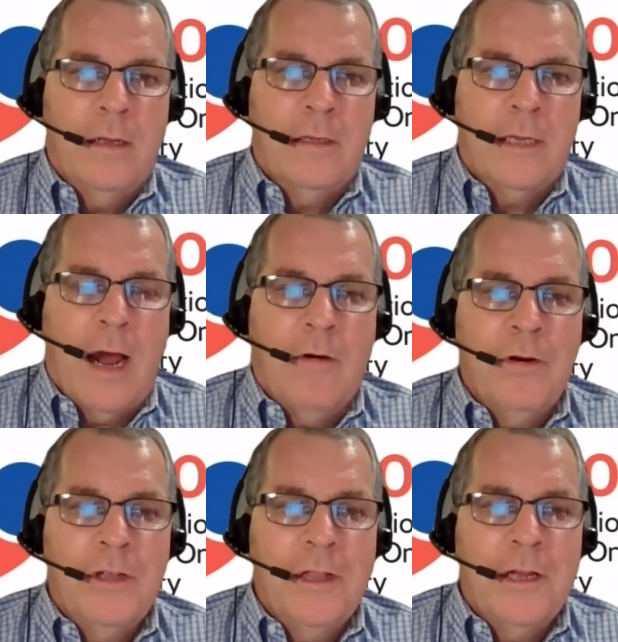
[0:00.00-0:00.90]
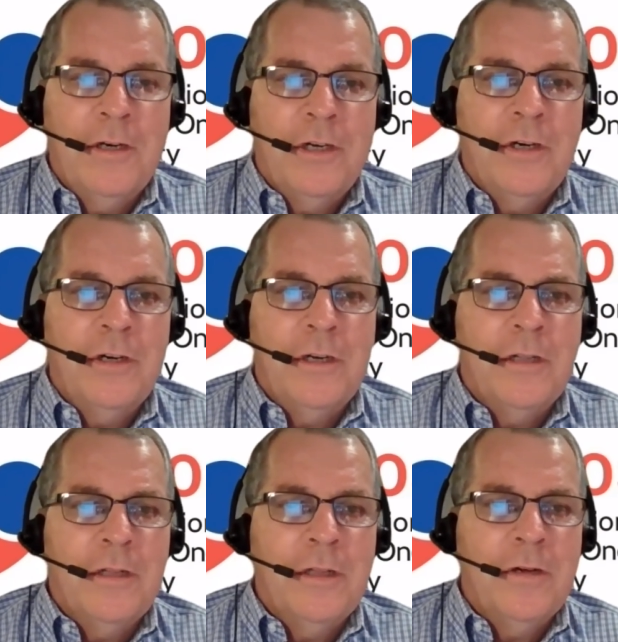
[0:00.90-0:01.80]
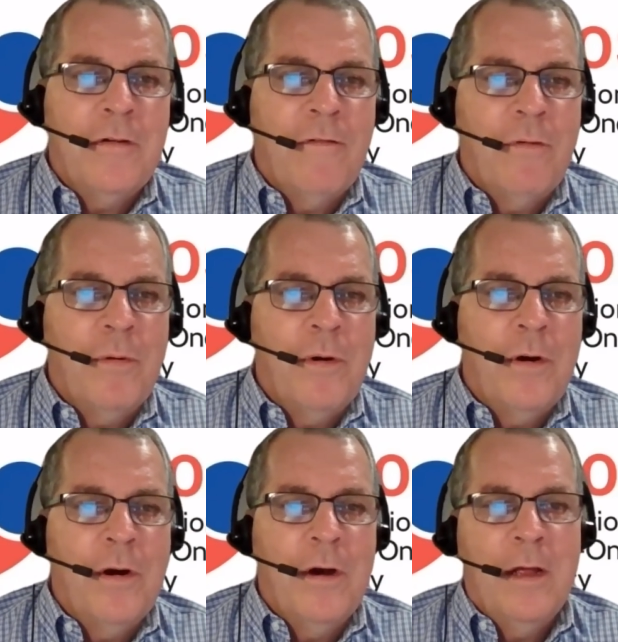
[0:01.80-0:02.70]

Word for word: scoured the literature to look for